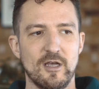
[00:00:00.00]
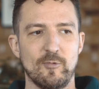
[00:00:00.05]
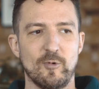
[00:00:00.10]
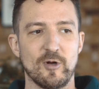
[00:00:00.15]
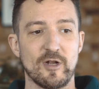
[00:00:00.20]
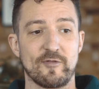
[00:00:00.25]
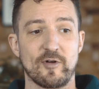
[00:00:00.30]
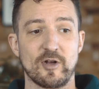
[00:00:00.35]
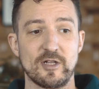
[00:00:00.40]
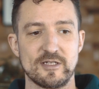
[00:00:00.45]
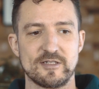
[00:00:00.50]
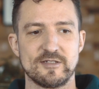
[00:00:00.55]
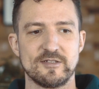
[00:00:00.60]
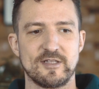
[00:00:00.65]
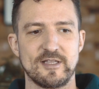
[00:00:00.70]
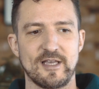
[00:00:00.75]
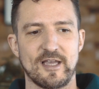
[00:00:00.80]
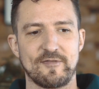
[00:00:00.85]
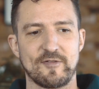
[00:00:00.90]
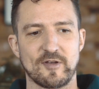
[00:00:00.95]
Whenever I listen
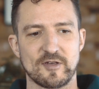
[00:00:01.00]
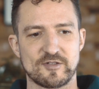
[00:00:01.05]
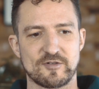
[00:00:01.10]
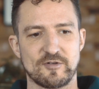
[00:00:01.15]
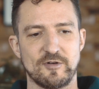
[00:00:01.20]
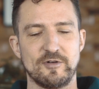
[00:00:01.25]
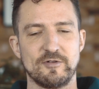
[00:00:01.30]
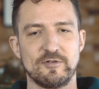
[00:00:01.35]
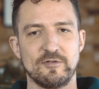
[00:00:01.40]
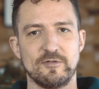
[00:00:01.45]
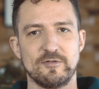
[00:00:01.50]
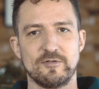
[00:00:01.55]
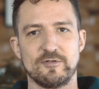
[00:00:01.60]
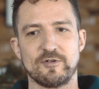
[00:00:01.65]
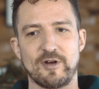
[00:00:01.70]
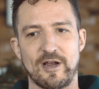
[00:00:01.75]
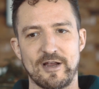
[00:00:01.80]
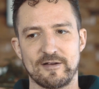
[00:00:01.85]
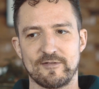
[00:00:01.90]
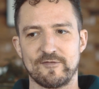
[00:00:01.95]
to the Aphex Twin
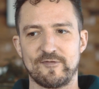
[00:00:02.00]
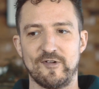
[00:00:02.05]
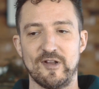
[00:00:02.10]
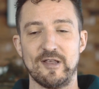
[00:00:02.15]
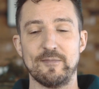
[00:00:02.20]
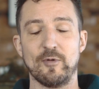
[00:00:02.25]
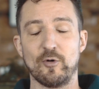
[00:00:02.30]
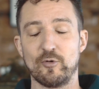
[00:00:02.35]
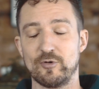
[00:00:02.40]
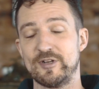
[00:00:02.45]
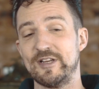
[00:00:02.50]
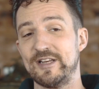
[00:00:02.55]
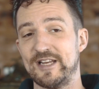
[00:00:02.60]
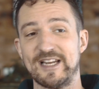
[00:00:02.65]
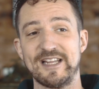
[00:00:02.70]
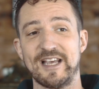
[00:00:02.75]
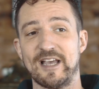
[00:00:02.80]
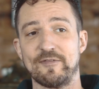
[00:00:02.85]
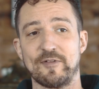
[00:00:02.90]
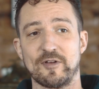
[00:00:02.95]
track Flim, or indeed
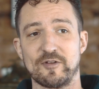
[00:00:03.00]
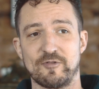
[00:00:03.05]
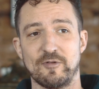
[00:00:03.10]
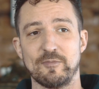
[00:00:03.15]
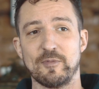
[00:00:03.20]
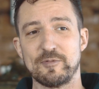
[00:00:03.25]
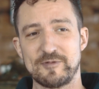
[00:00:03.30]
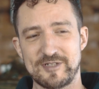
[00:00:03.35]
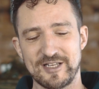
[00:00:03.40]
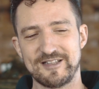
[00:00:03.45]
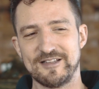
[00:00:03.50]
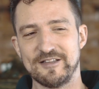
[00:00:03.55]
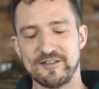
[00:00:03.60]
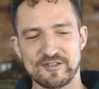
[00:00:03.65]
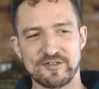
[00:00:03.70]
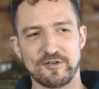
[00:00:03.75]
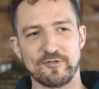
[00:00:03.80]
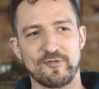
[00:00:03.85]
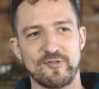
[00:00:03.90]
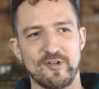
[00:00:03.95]
any Aphex Twin, but particularly
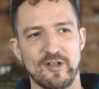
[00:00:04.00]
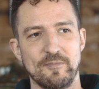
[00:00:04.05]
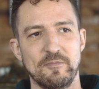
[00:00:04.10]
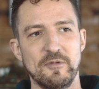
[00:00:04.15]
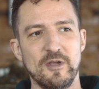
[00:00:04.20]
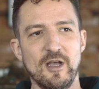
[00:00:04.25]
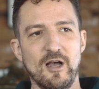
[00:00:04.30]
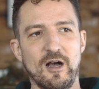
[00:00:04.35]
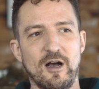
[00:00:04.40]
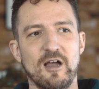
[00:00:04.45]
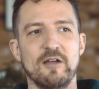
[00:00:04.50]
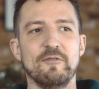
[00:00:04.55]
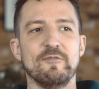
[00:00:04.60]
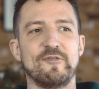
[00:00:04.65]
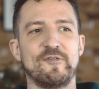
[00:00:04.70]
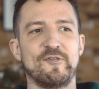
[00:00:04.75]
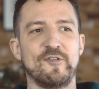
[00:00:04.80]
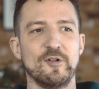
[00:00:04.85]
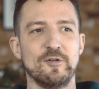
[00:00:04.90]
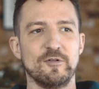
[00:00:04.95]
the song Flim, I'm
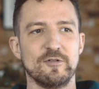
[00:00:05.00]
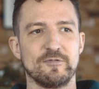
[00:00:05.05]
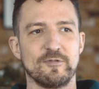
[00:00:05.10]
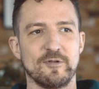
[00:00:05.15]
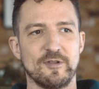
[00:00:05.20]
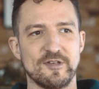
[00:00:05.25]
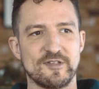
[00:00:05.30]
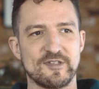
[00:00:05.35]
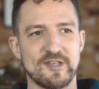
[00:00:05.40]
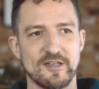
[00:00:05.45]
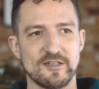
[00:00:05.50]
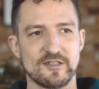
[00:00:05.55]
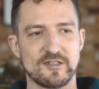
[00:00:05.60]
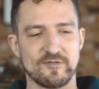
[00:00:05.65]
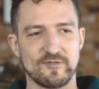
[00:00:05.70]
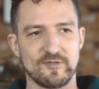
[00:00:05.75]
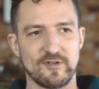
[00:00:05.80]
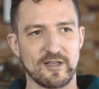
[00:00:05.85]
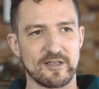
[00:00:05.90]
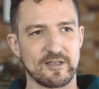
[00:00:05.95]
filled with a sense
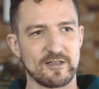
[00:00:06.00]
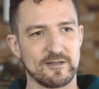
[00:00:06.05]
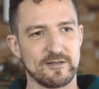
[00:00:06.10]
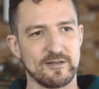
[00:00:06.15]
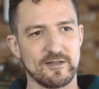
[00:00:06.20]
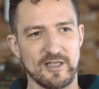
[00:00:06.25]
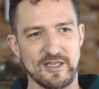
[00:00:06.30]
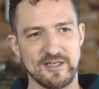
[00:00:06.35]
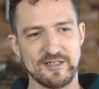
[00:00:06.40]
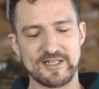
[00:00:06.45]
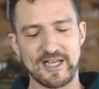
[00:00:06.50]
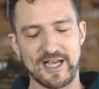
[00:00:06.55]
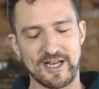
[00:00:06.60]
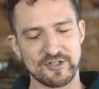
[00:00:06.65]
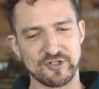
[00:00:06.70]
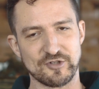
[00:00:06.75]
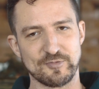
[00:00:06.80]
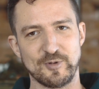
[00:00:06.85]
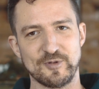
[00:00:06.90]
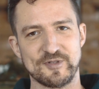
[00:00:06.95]
of like
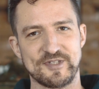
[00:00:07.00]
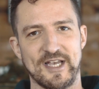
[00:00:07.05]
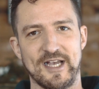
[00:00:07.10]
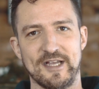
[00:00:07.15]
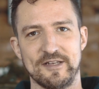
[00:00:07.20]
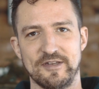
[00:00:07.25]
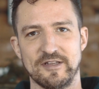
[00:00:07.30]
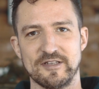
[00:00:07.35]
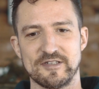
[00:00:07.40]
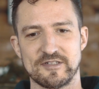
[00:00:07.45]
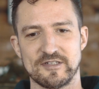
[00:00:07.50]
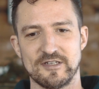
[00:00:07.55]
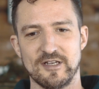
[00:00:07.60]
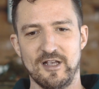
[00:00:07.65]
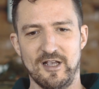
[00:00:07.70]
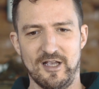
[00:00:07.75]
intangible sadness.